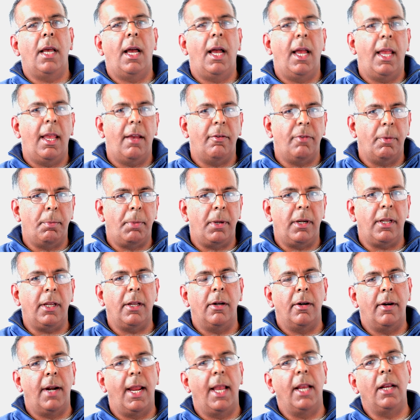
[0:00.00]
I have a
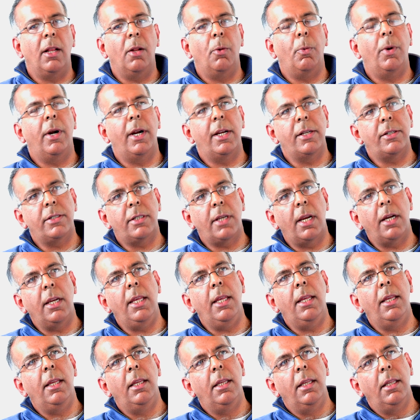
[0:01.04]
particular angle where I
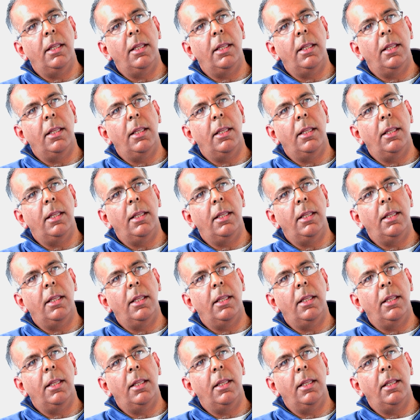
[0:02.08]
study